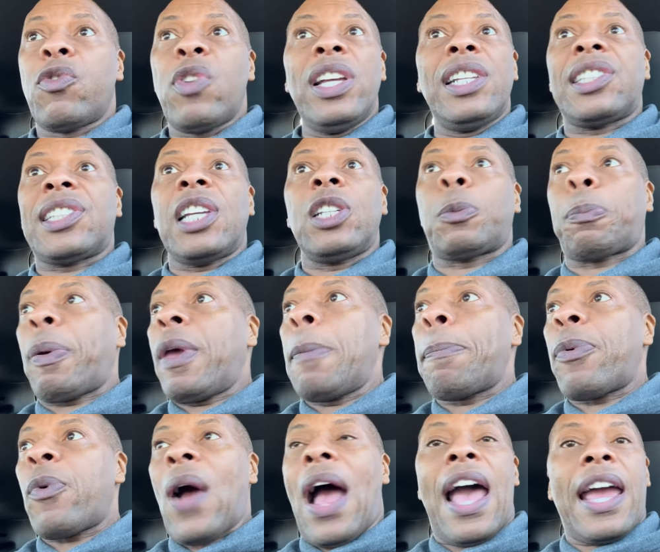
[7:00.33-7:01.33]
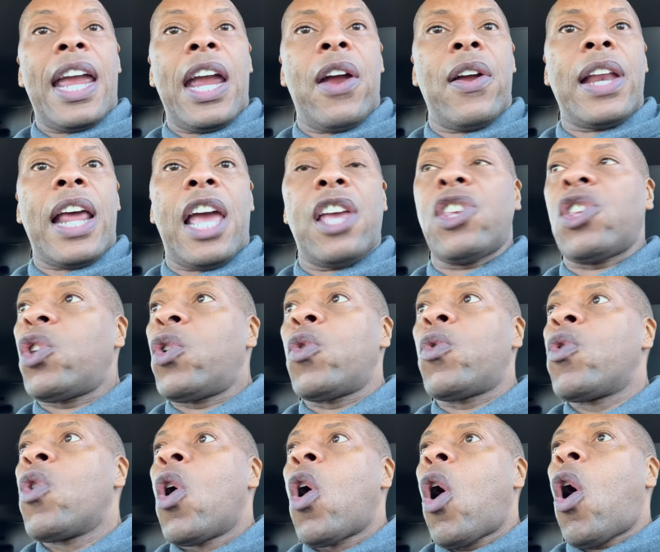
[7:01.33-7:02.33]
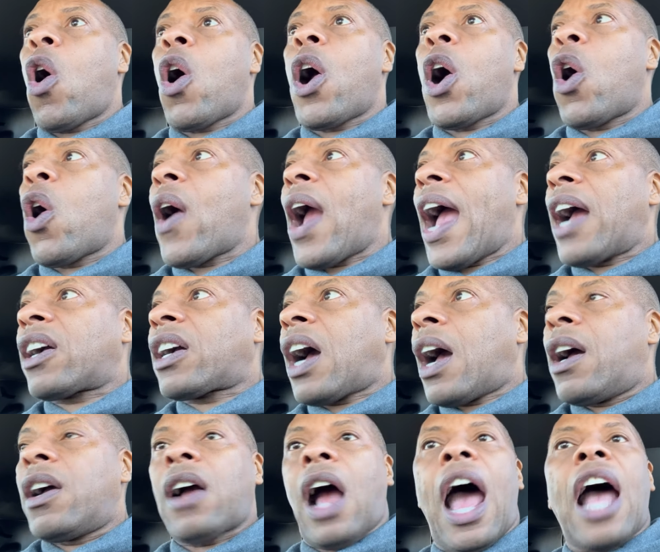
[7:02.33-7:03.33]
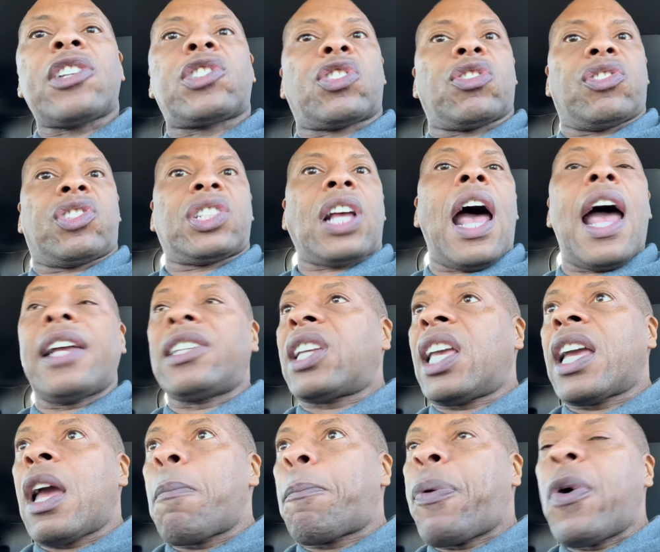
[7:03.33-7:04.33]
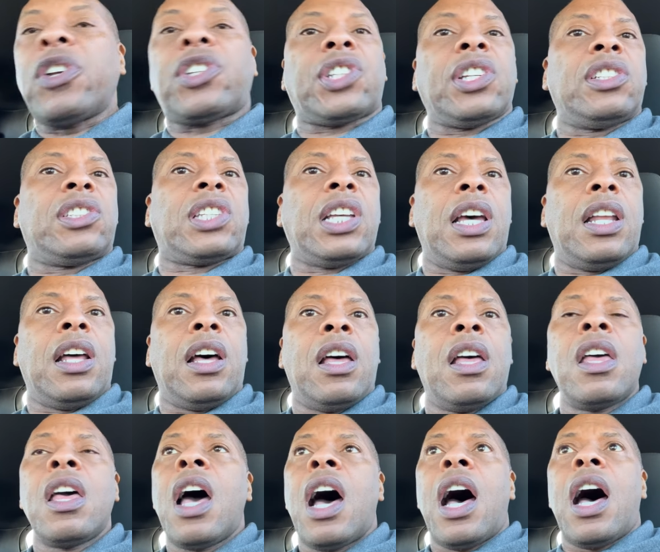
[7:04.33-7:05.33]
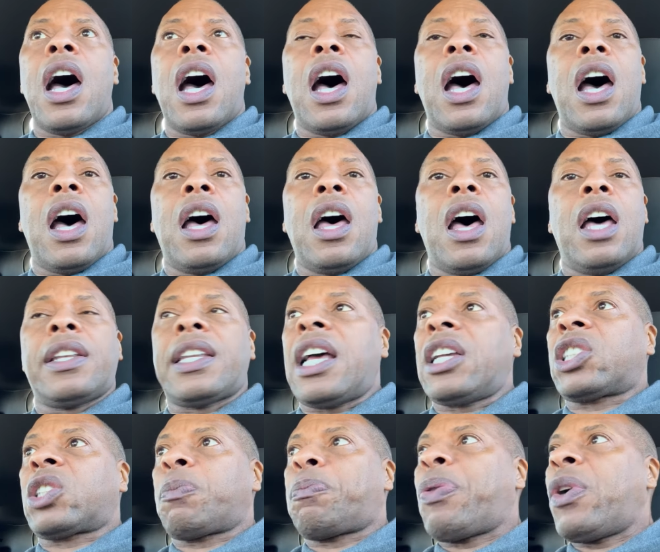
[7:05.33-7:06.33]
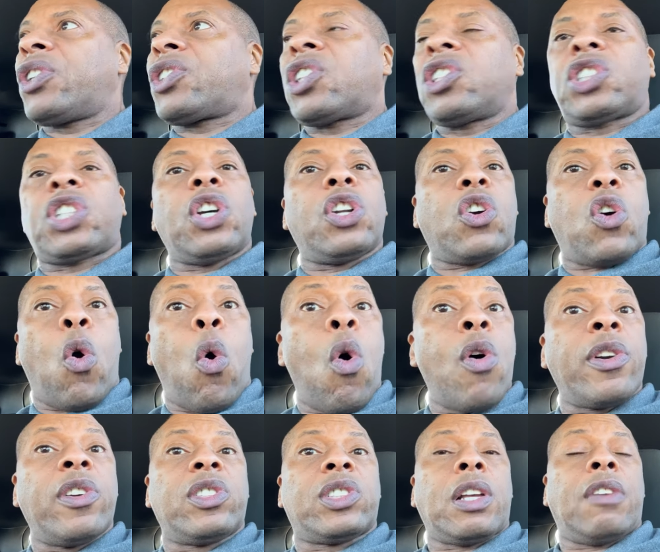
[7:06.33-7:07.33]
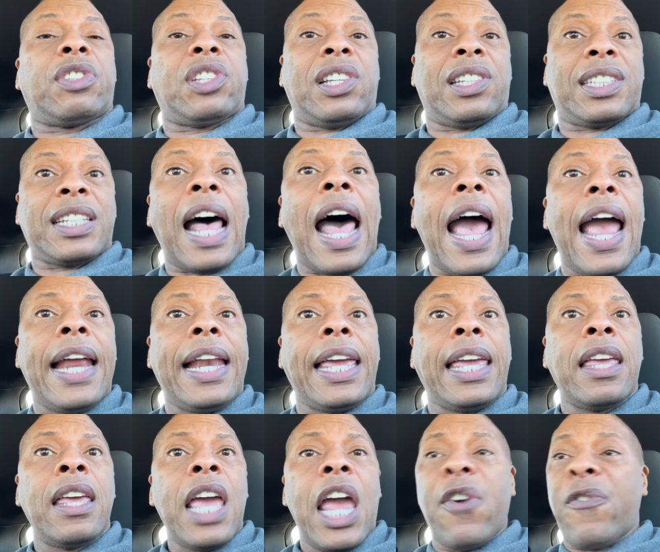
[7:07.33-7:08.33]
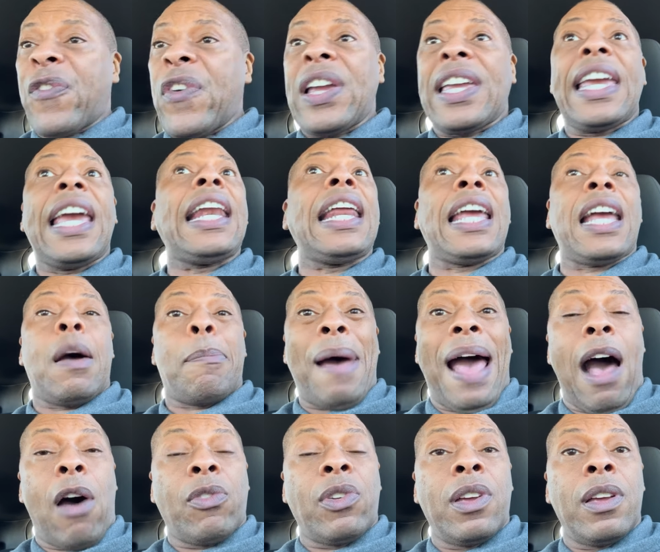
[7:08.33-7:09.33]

reach these people out here that you are, are ostracizing and pushing to the uh, uh, uh, just pushing to the corners of society and forgetting about.